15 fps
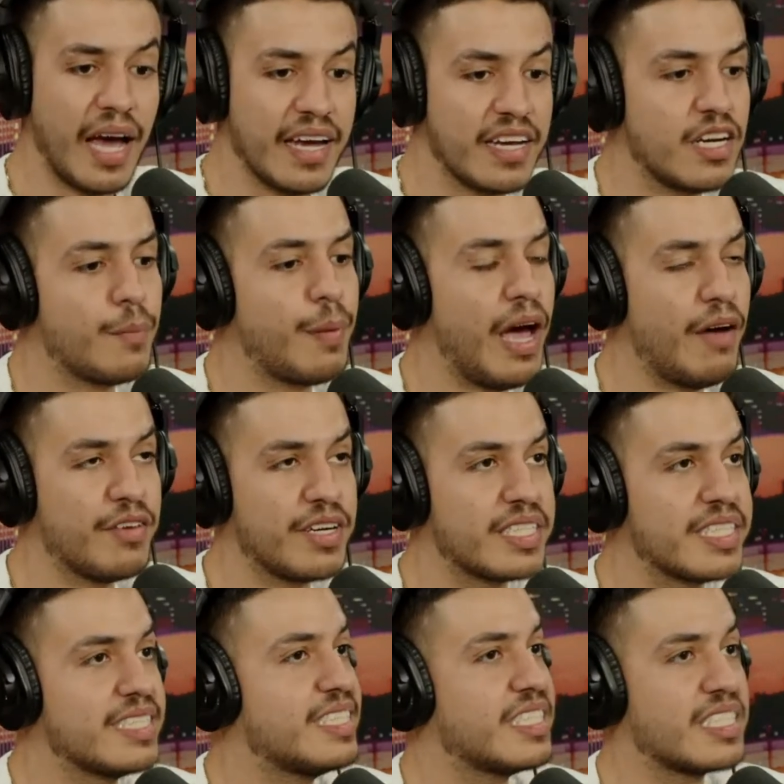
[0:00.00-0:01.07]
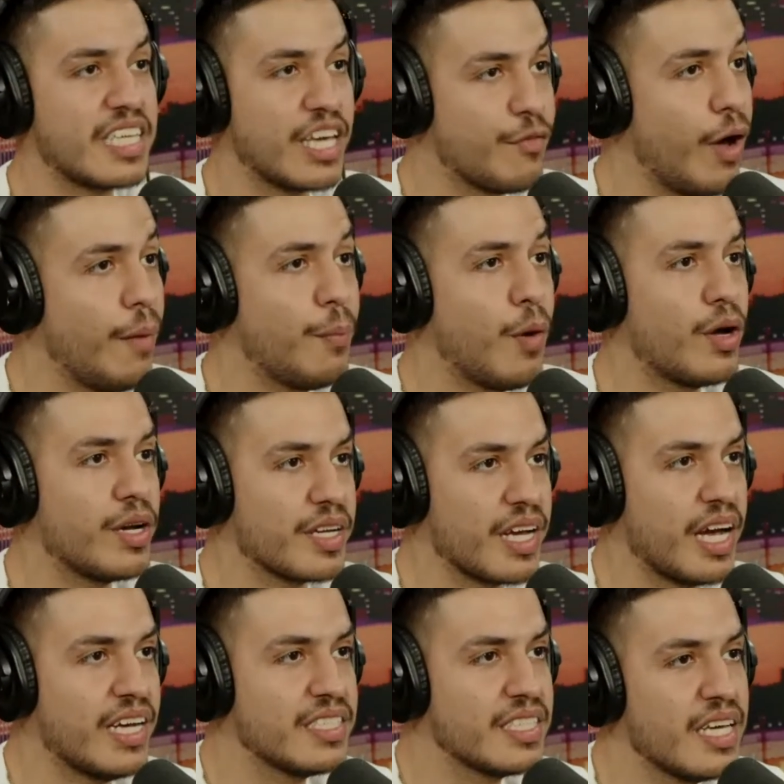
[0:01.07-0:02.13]
I ended up having to just give up on it,
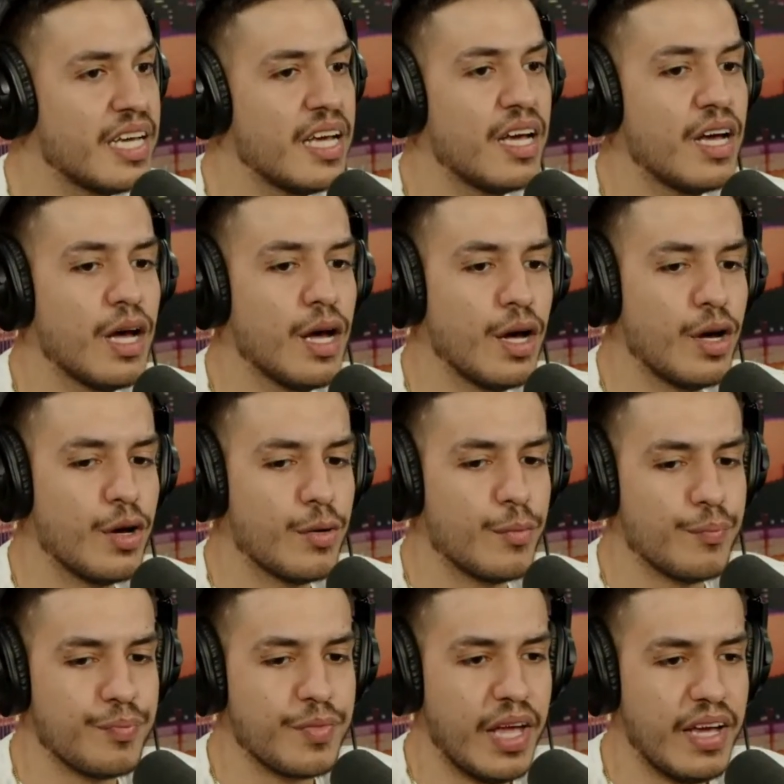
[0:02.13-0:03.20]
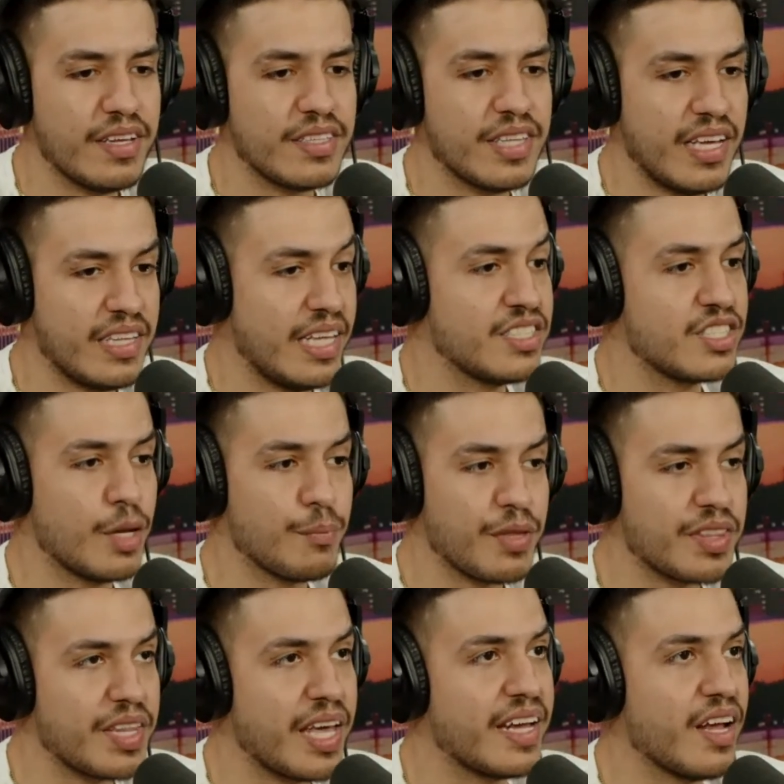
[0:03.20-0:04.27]
guys. That's
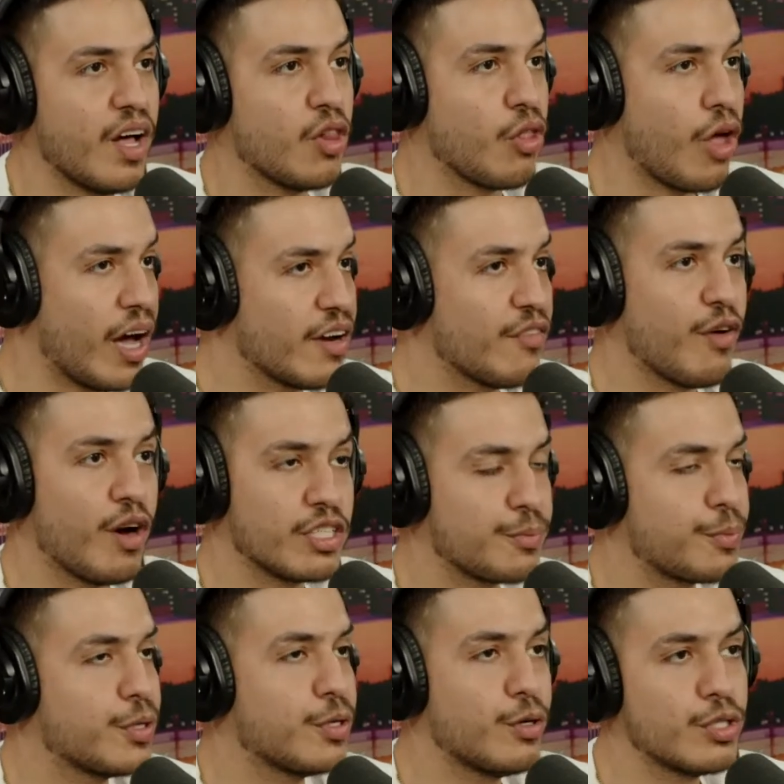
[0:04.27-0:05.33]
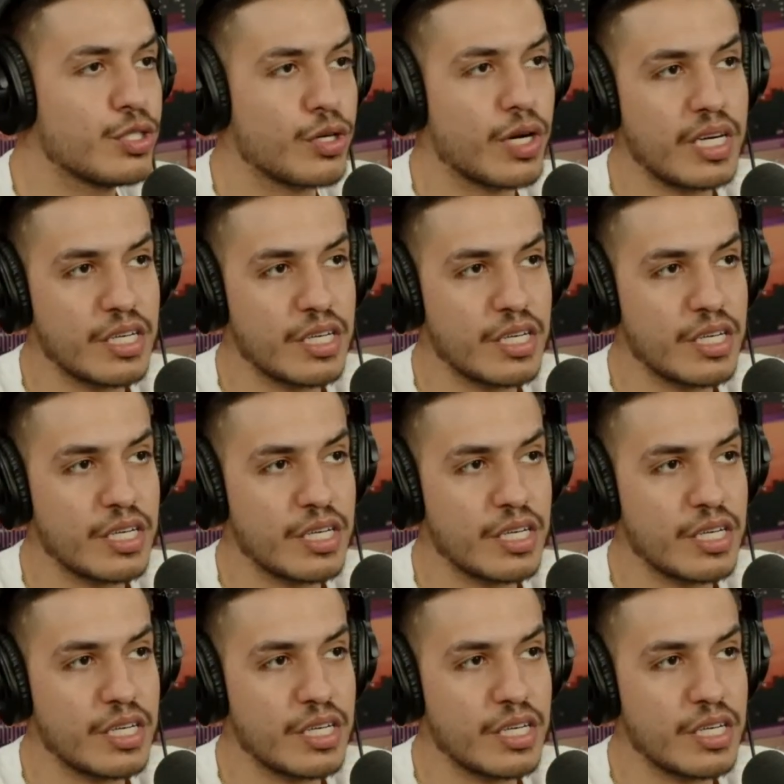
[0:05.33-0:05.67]
something that a lot of entrepreneurs are